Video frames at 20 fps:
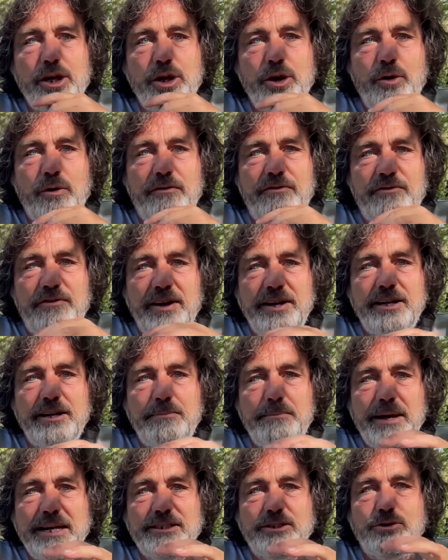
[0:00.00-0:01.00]
your
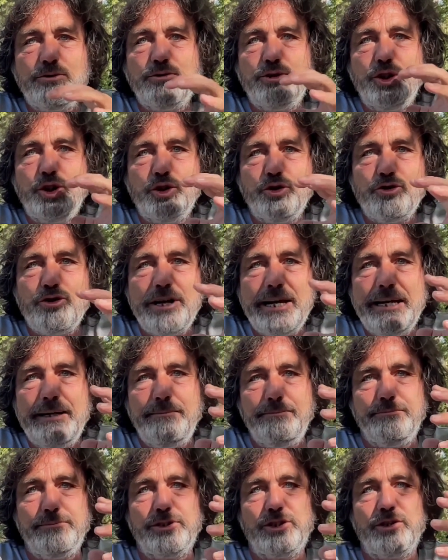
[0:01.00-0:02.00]
fundamental
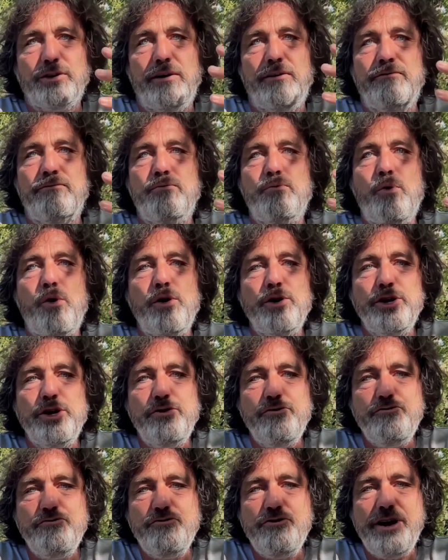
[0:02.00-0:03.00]
dreams of what
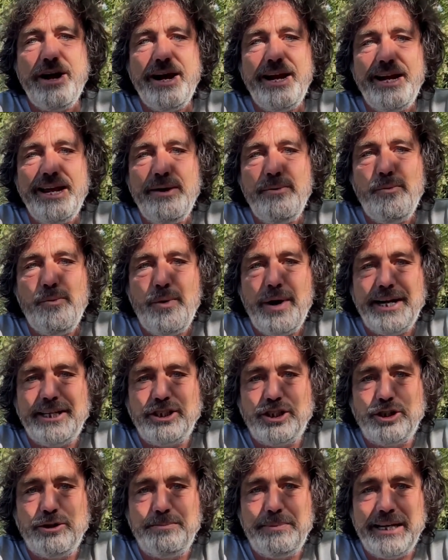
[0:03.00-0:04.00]
you really
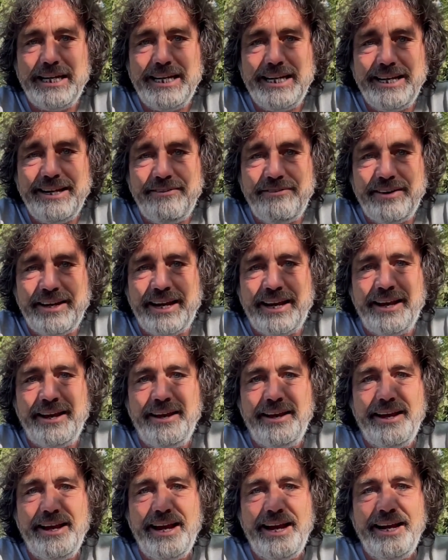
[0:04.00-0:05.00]
wish to be
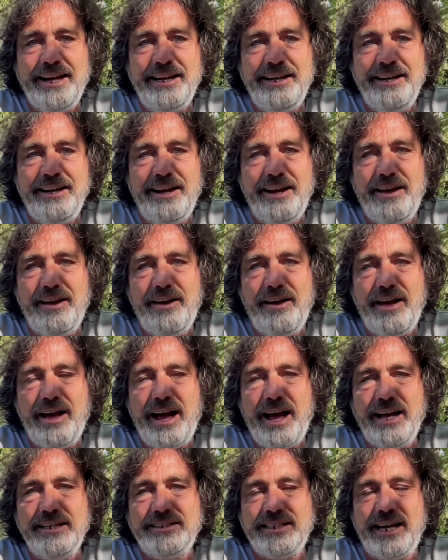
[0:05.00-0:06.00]
living in
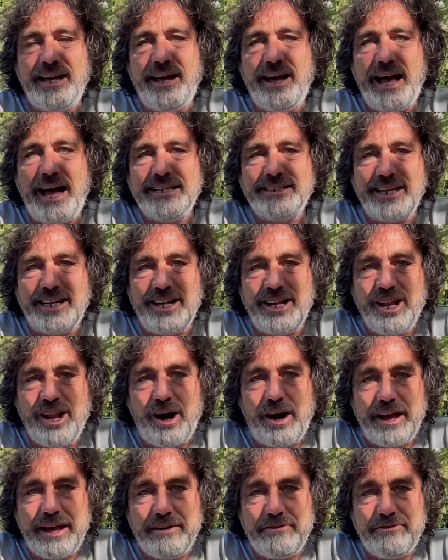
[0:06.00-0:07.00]
as a, as a
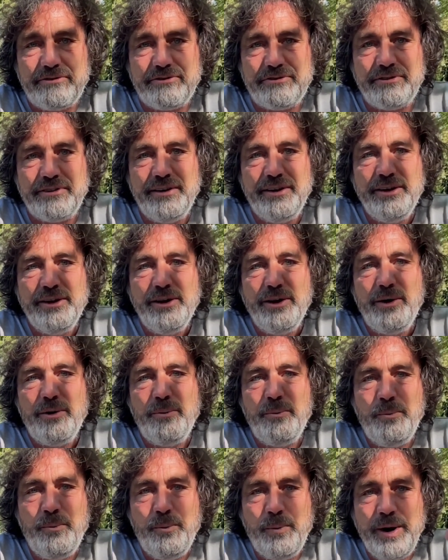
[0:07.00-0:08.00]
life
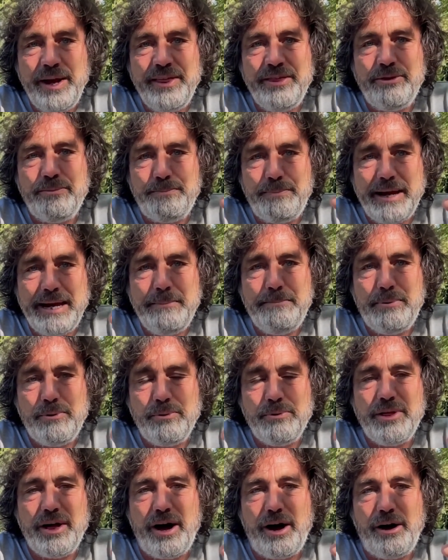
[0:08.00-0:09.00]
with
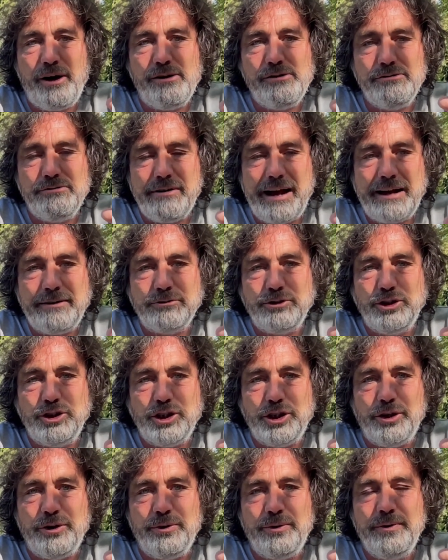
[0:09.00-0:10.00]
people that are around
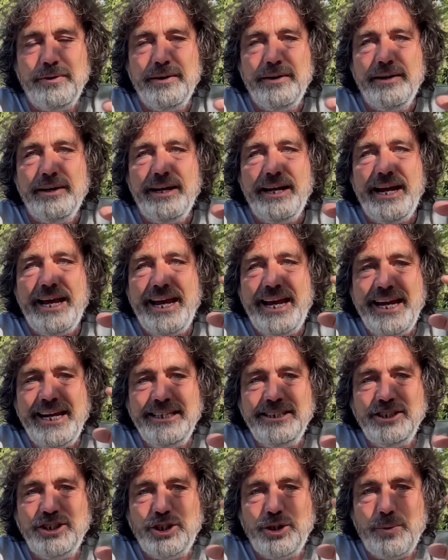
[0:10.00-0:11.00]
you
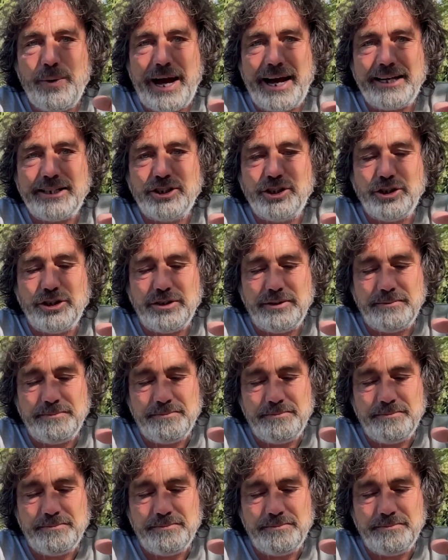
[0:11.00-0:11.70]
into action.